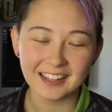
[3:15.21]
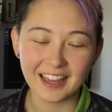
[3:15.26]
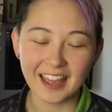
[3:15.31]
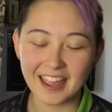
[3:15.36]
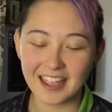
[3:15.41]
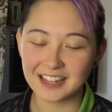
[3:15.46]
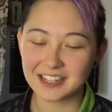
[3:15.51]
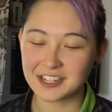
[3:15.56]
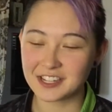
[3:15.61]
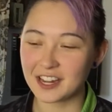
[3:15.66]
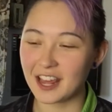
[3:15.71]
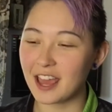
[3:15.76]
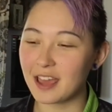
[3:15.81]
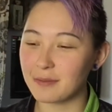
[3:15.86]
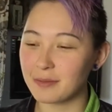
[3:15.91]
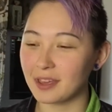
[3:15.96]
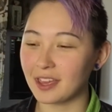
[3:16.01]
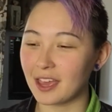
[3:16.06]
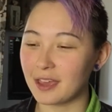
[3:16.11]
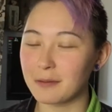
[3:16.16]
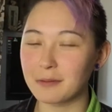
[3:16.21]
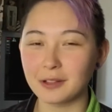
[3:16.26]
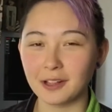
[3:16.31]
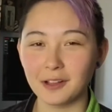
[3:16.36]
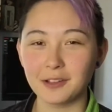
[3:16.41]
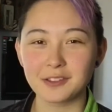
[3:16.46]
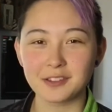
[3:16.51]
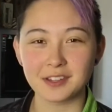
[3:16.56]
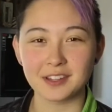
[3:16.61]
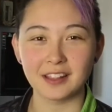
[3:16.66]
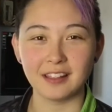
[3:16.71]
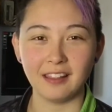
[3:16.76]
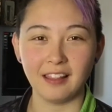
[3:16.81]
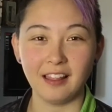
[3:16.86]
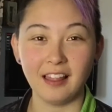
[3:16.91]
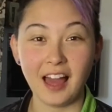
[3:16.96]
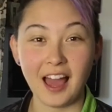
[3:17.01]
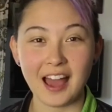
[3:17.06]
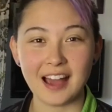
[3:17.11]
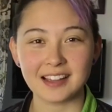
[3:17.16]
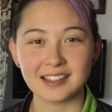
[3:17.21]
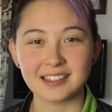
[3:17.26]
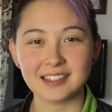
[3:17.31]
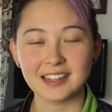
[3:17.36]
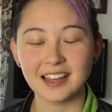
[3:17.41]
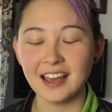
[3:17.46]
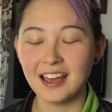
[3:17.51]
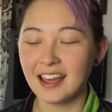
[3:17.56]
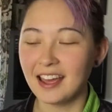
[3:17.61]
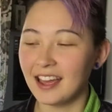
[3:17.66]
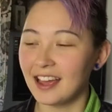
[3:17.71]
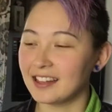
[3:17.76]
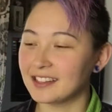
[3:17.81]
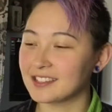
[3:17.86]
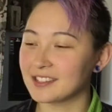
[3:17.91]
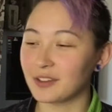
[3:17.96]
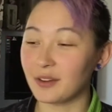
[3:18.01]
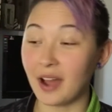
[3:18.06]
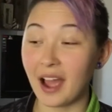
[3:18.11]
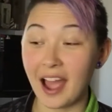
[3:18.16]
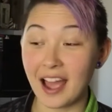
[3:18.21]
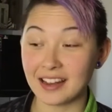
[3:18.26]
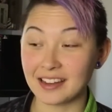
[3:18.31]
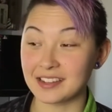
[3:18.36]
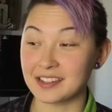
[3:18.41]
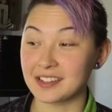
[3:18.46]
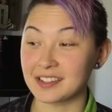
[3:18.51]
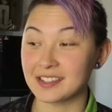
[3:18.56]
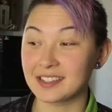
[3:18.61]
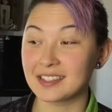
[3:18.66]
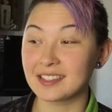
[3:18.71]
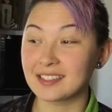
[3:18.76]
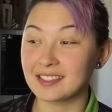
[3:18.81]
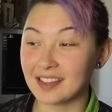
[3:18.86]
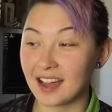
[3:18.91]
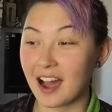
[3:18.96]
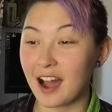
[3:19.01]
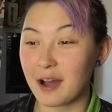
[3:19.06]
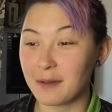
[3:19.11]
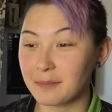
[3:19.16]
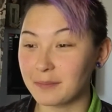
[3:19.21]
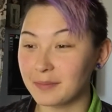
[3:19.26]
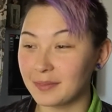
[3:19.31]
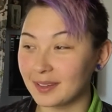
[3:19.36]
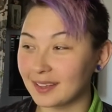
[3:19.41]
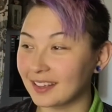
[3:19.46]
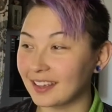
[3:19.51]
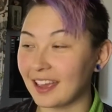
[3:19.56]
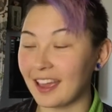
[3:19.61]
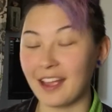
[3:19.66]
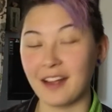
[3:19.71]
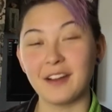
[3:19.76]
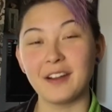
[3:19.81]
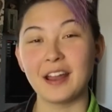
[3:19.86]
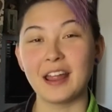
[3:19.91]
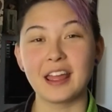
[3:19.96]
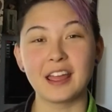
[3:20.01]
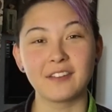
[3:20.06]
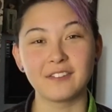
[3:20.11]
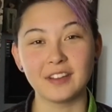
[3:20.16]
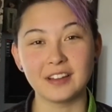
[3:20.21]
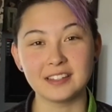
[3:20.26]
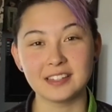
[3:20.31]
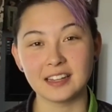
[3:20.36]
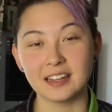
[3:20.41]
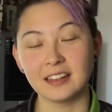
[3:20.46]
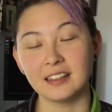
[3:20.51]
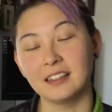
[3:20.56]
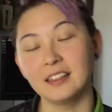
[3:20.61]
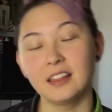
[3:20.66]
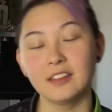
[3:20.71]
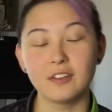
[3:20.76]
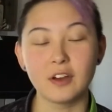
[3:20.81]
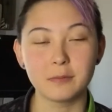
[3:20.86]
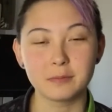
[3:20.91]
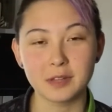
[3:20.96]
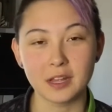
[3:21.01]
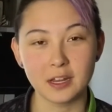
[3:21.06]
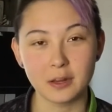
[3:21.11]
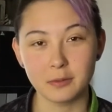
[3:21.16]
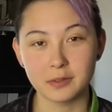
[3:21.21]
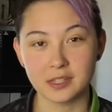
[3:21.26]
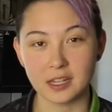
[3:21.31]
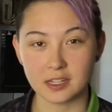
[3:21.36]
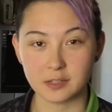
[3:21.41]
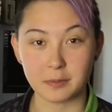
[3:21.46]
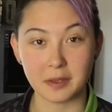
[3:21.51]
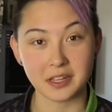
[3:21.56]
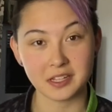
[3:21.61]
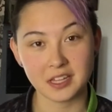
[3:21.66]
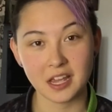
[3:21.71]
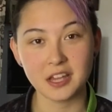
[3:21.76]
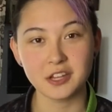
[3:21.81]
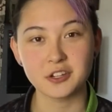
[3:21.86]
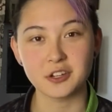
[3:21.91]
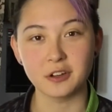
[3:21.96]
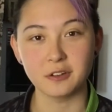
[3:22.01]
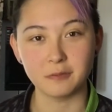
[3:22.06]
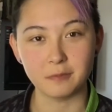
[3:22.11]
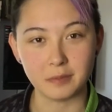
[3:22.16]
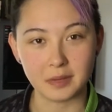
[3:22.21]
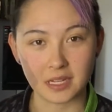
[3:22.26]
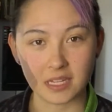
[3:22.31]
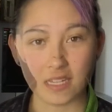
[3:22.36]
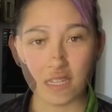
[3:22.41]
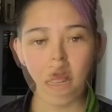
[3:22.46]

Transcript: Each day became closer to the last, and so I had to just stop caring if I didn't live up to anyone's expectation of me.